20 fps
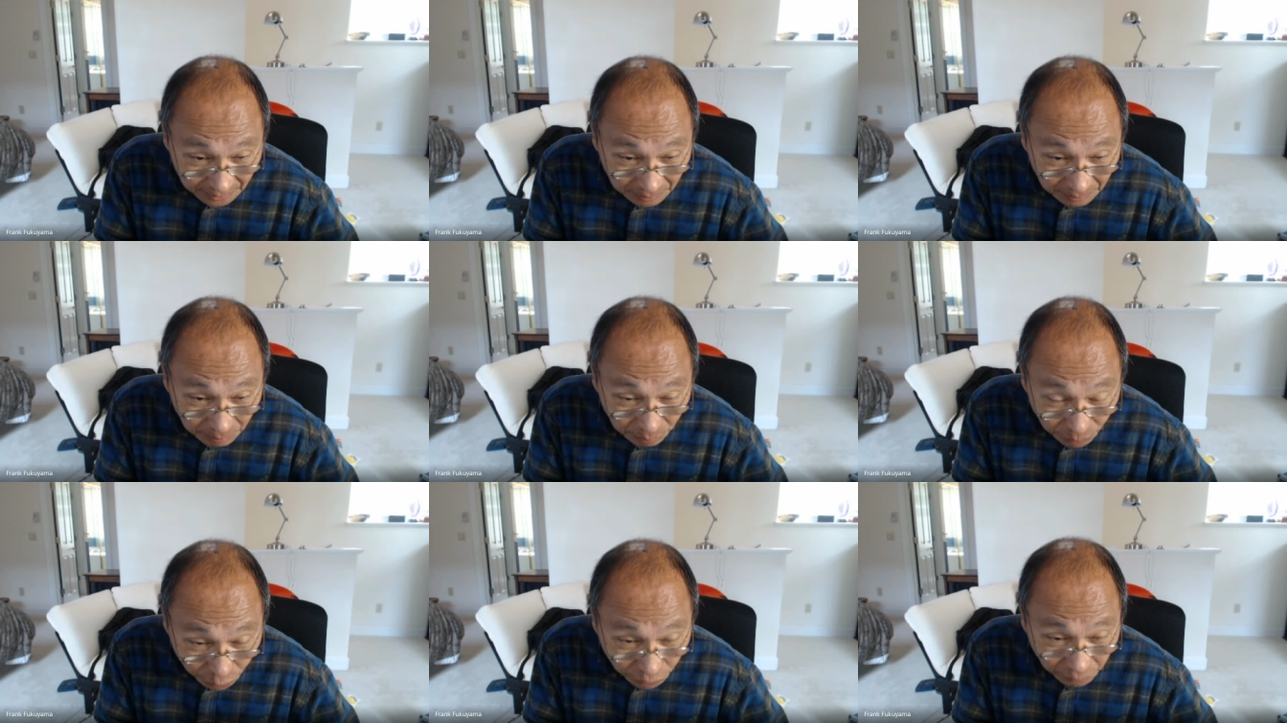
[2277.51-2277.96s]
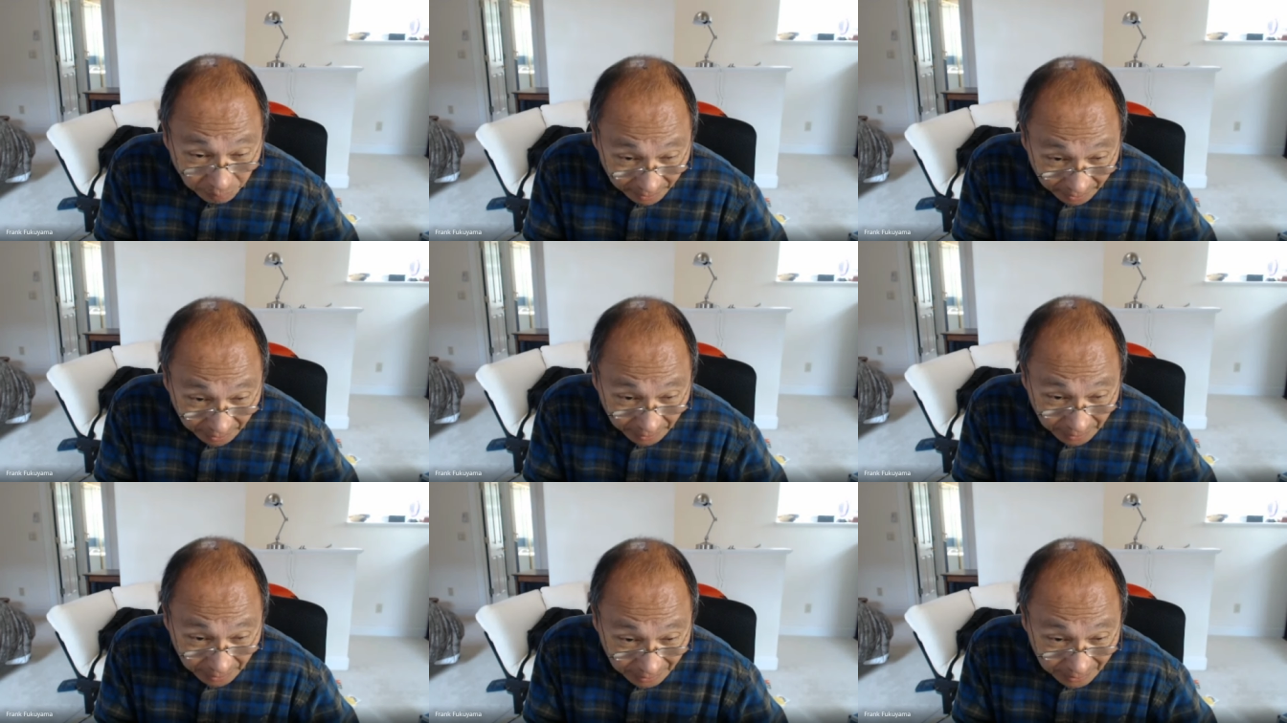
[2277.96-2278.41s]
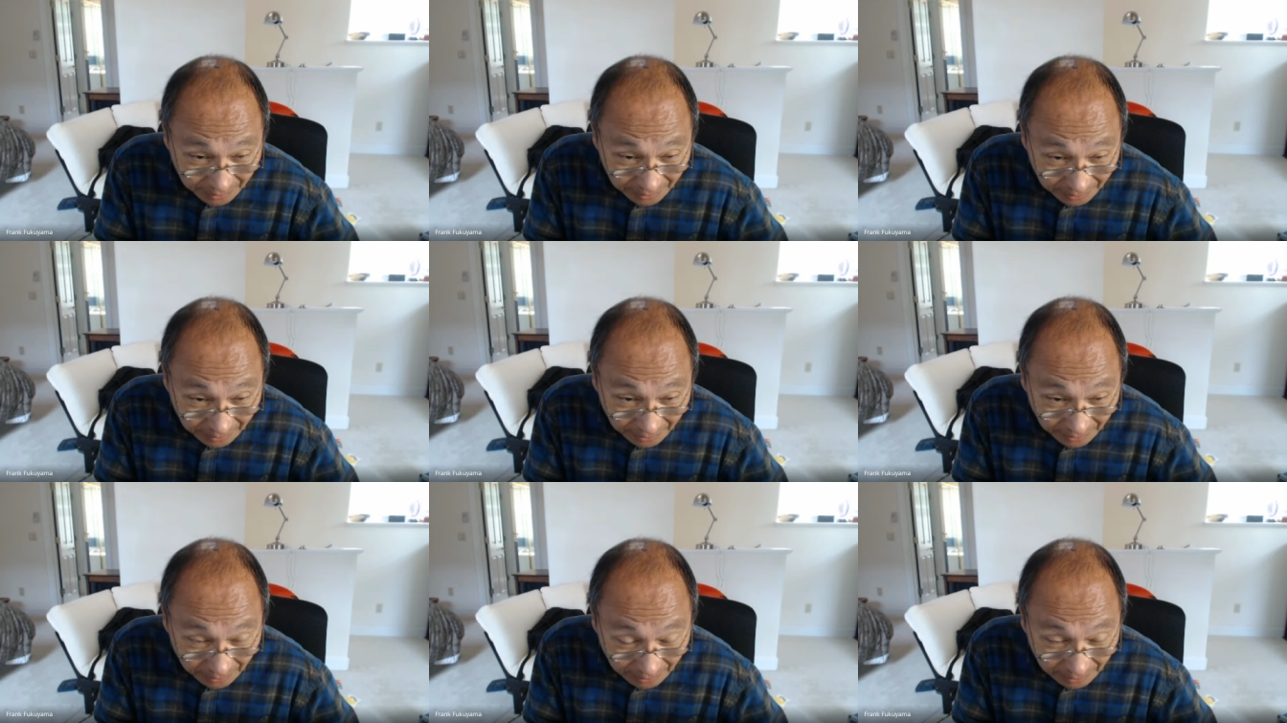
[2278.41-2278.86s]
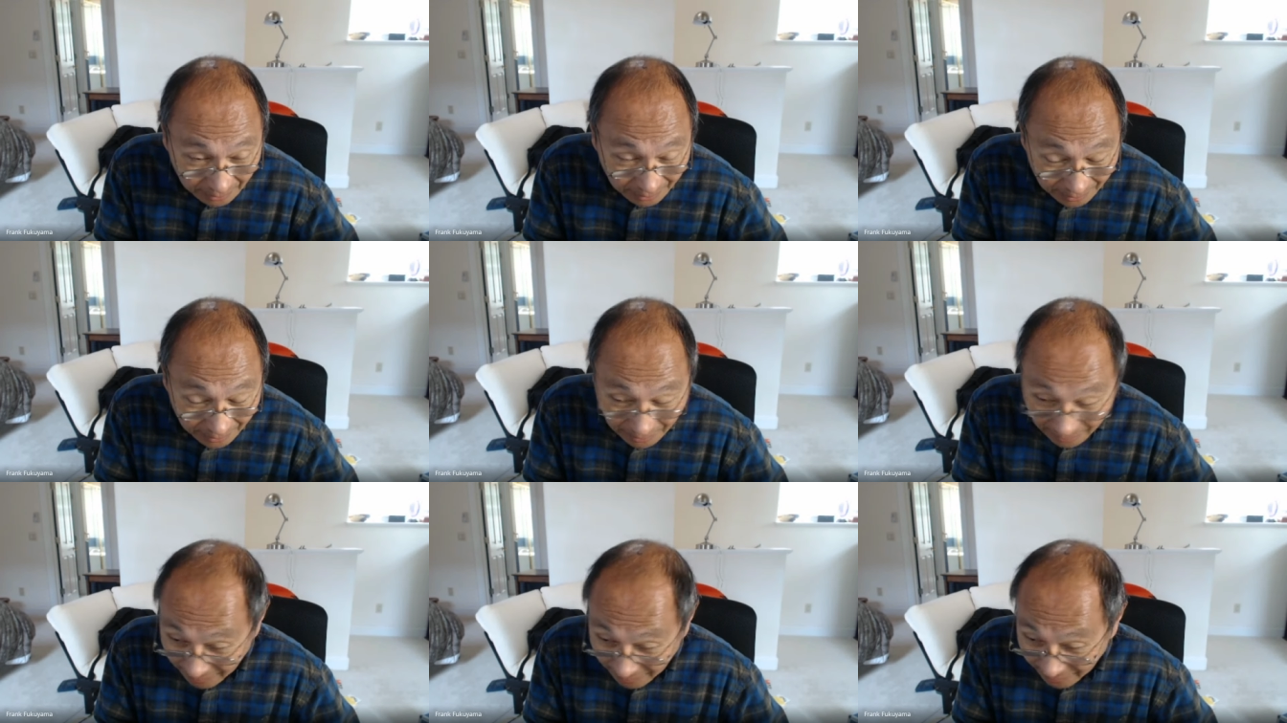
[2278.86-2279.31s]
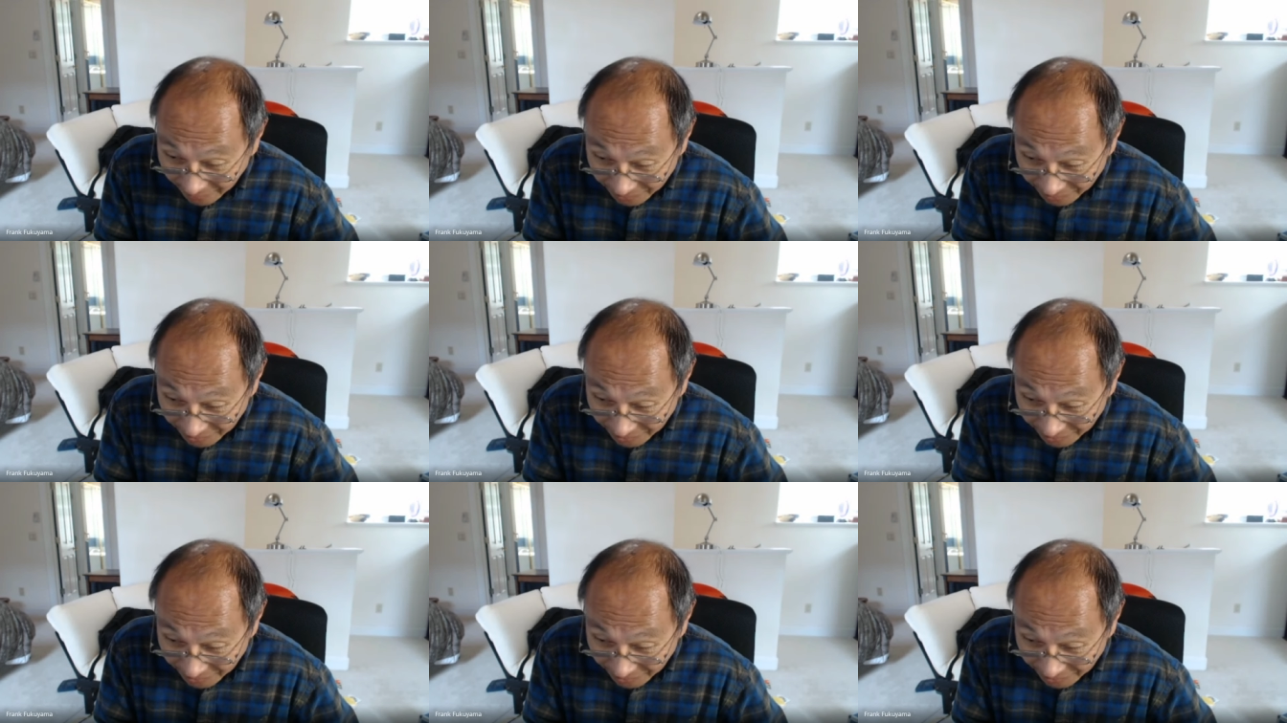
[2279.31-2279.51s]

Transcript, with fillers: movement. Uh, there's